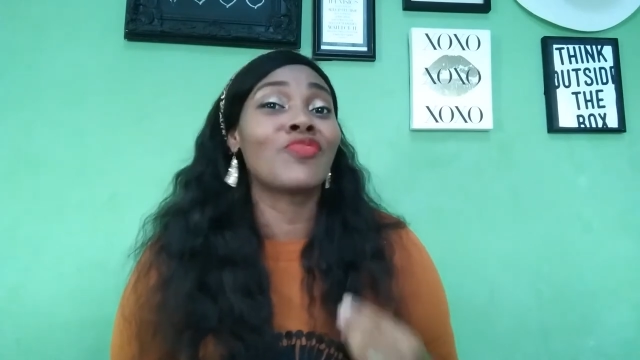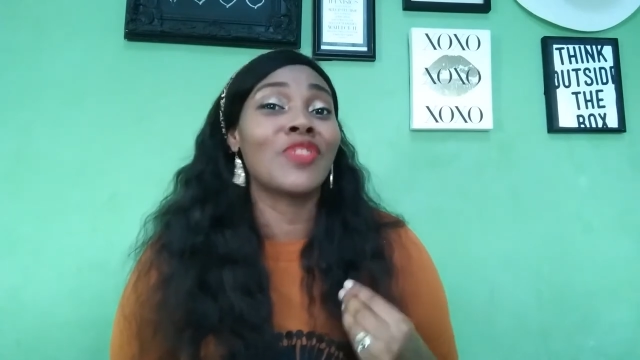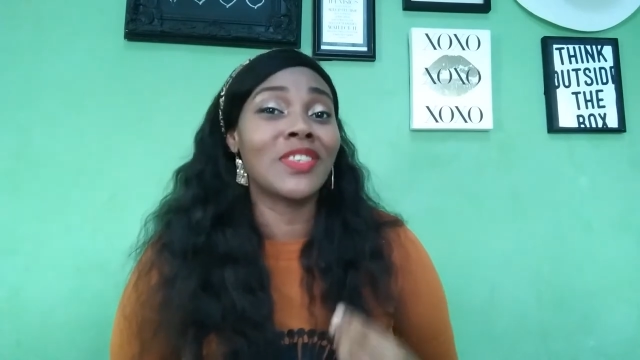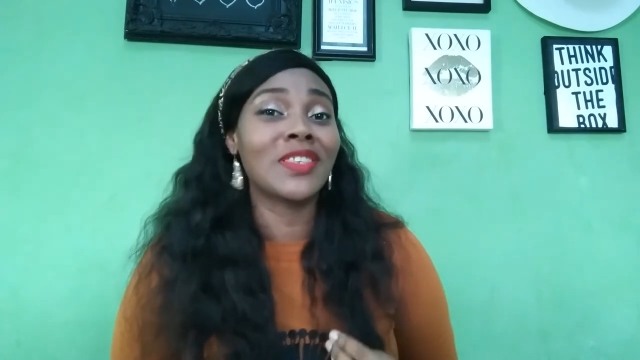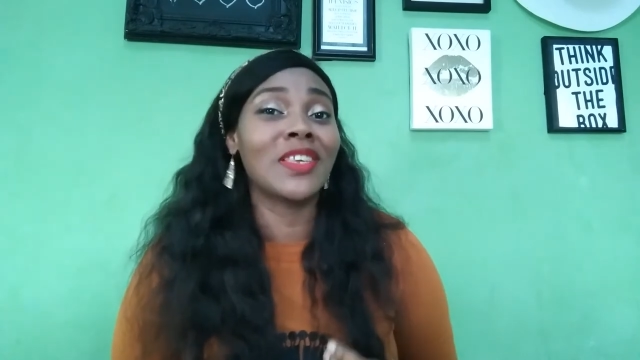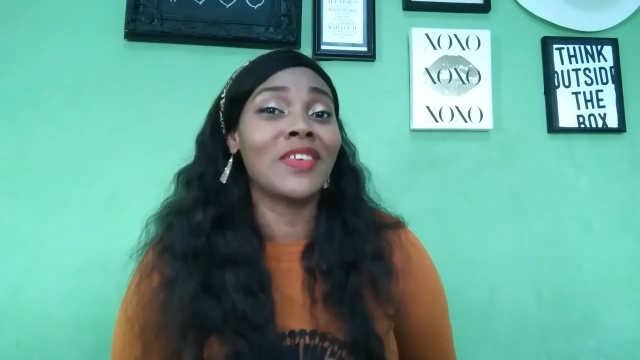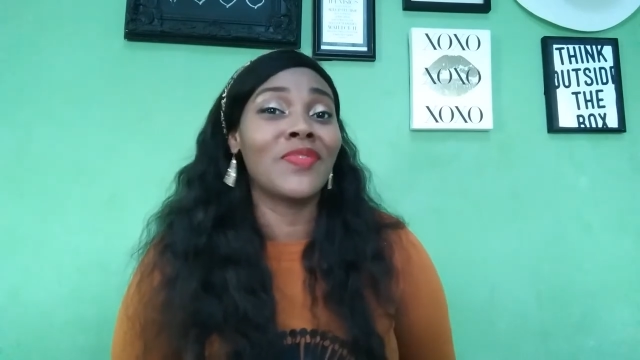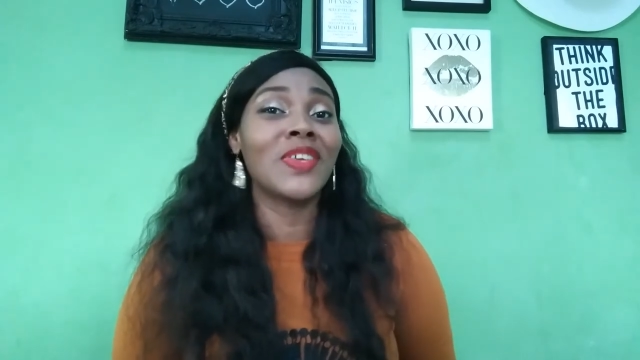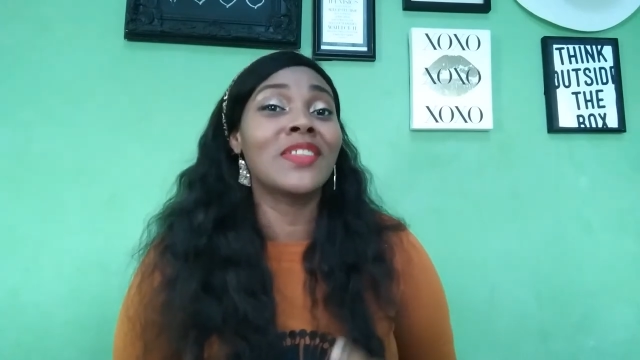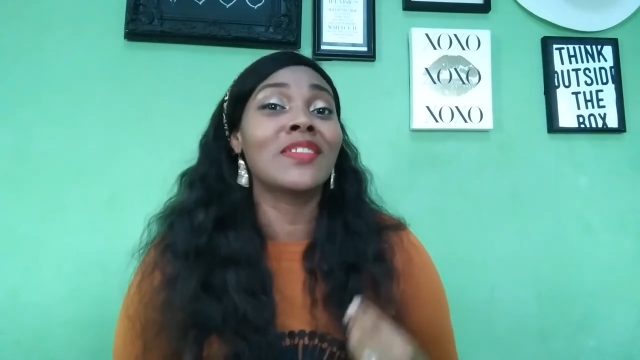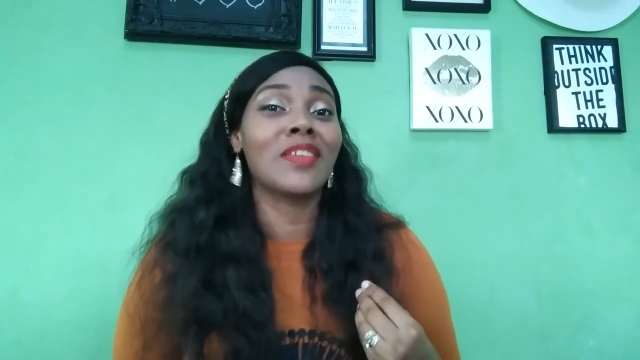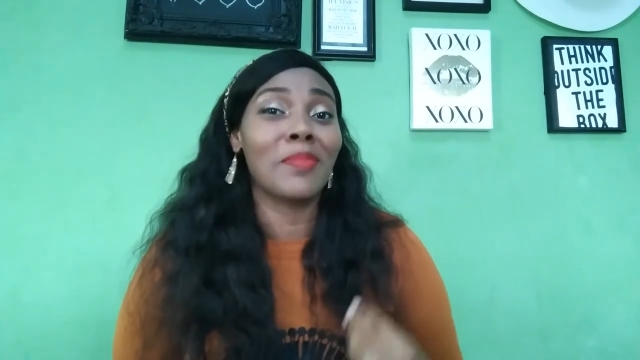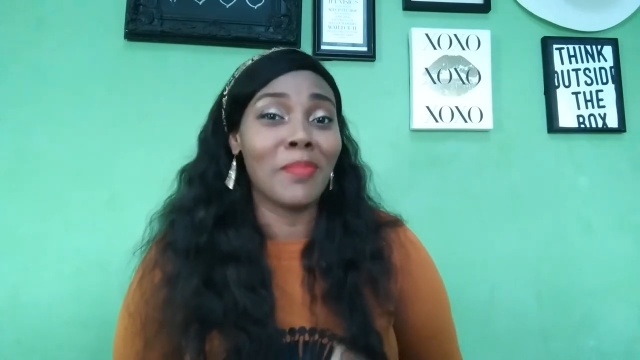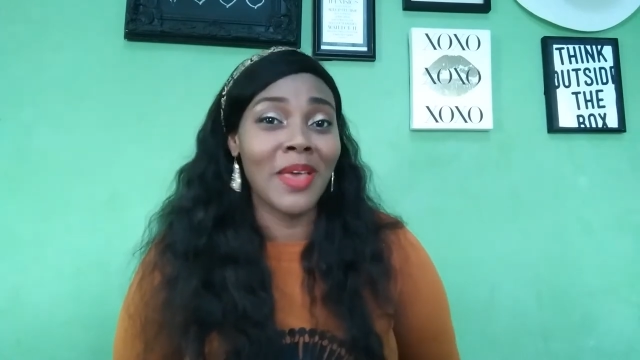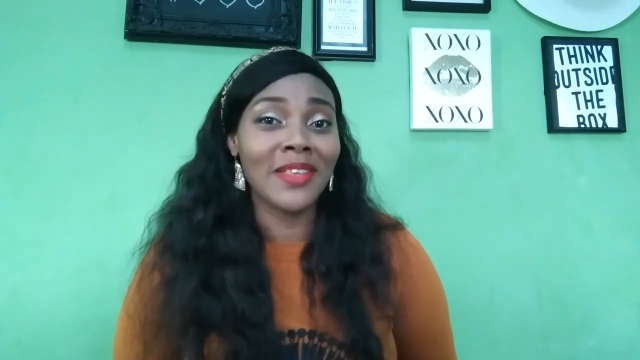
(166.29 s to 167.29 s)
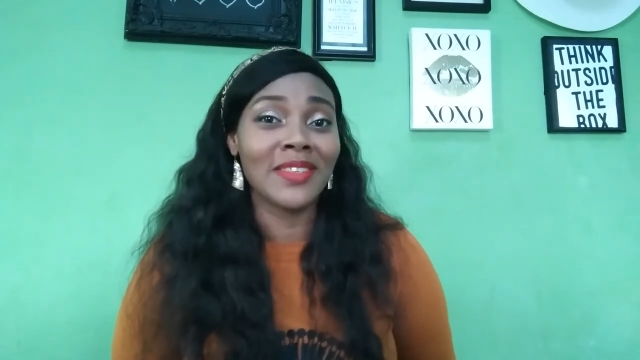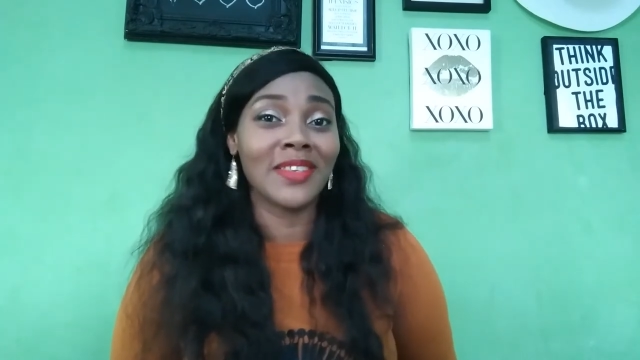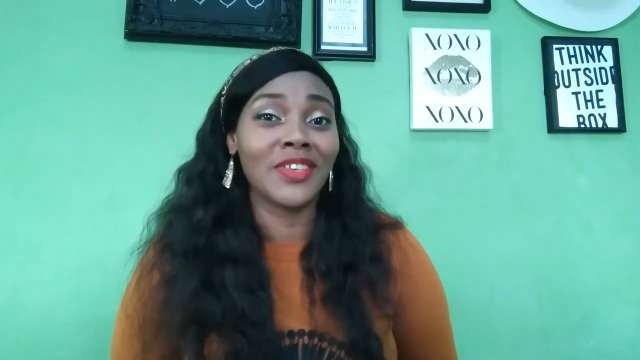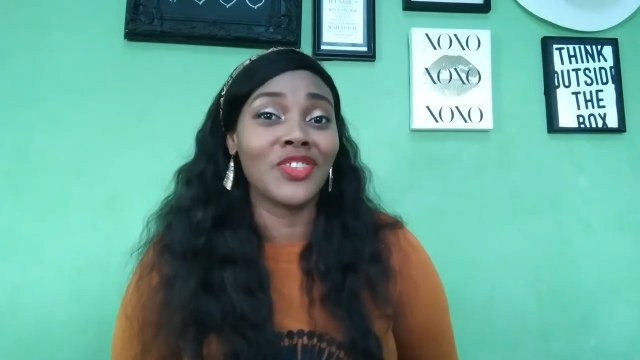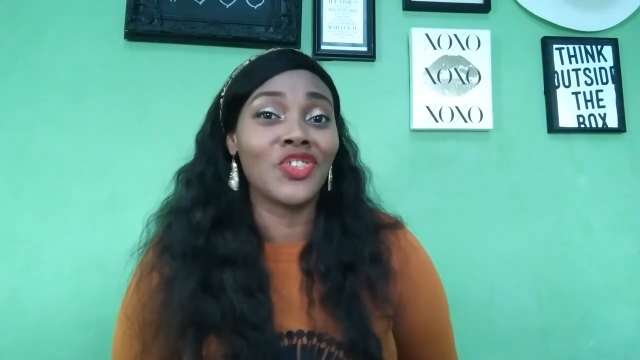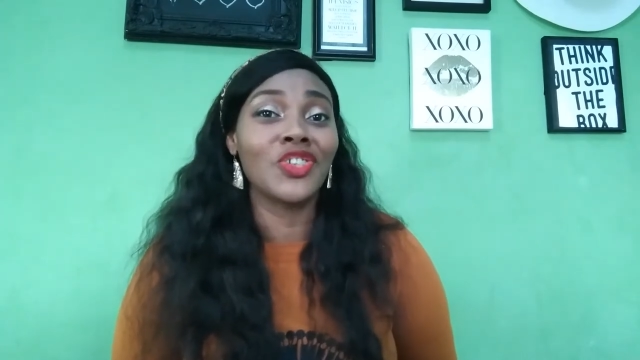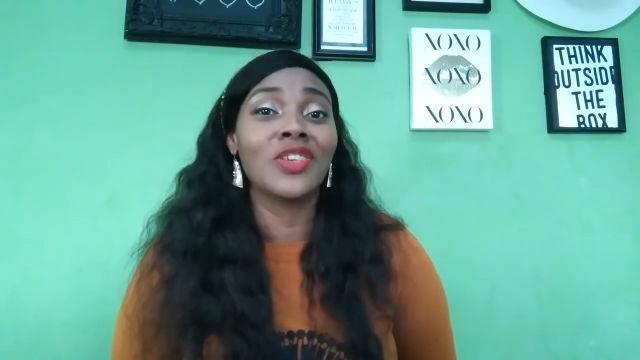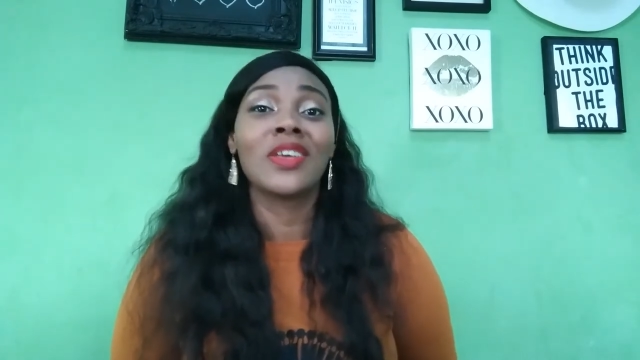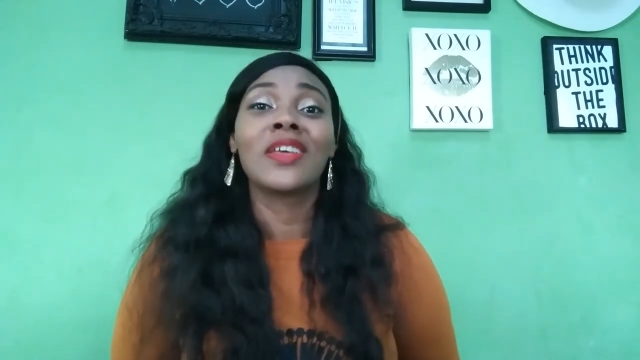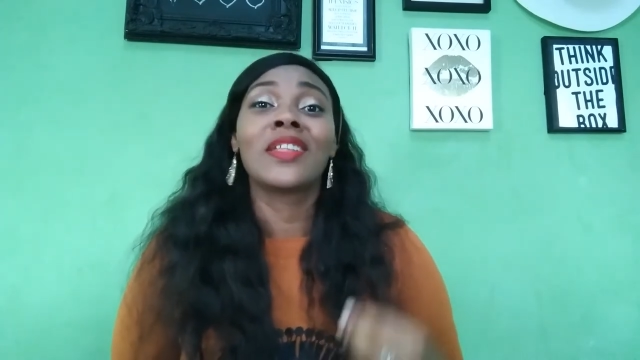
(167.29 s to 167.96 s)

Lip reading: receiving the message